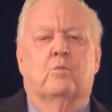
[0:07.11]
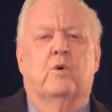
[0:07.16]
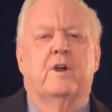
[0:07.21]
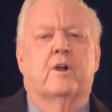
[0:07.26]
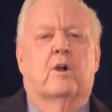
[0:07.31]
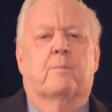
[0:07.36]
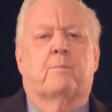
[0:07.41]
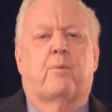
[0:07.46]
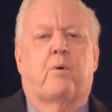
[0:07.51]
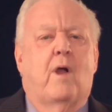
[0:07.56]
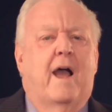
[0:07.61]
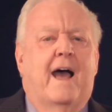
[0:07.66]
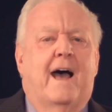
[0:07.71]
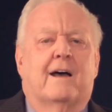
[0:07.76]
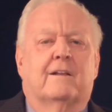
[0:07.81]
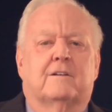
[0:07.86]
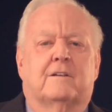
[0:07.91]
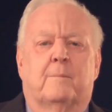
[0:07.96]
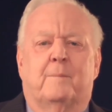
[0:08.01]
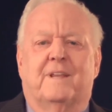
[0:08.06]
We are
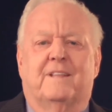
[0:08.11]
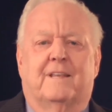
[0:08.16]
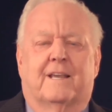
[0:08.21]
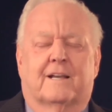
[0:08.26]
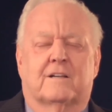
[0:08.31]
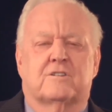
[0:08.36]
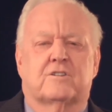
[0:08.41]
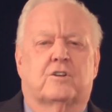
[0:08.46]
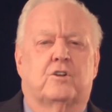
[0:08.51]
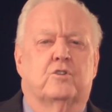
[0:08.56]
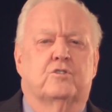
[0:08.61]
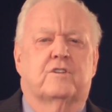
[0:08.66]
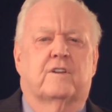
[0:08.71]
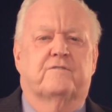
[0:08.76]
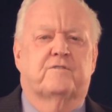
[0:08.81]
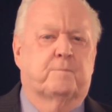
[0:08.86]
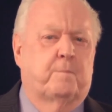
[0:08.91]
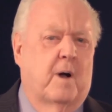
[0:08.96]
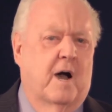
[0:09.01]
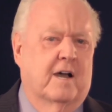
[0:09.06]
proud to be the
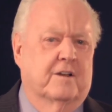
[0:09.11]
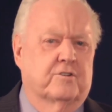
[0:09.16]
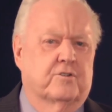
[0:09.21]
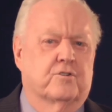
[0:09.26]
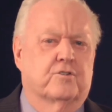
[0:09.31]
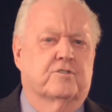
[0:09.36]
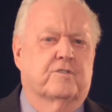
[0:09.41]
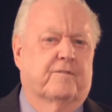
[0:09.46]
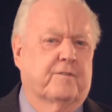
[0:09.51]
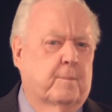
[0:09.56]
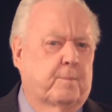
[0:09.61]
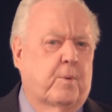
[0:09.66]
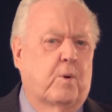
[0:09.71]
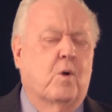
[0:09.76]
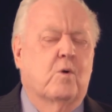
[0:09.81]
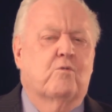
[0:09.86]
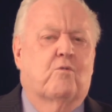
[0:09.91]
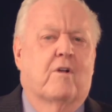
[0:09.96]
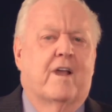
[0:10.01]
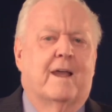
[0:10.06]
exclusive sponsors of the
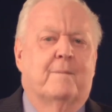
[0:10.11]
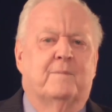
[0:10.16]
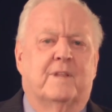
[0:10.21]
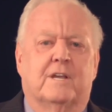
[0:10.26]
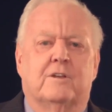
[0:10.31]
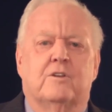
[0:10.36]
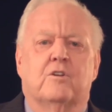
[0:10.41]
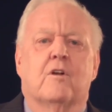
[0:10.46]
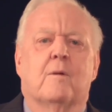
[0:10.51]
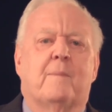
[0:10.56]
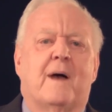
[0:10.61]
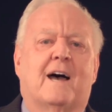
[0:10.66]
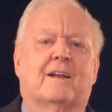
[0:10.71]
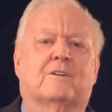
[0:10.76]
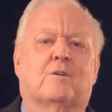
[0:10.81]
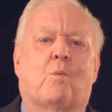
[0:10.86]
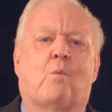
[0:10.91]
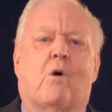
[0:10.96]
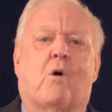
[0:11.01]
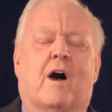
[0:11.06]
program that you're
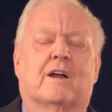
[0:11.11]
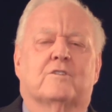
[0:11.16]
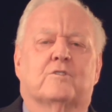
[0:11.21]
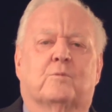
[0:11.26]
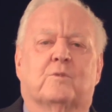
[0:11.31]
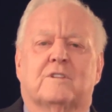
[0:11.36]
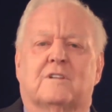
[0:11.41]
about to watch with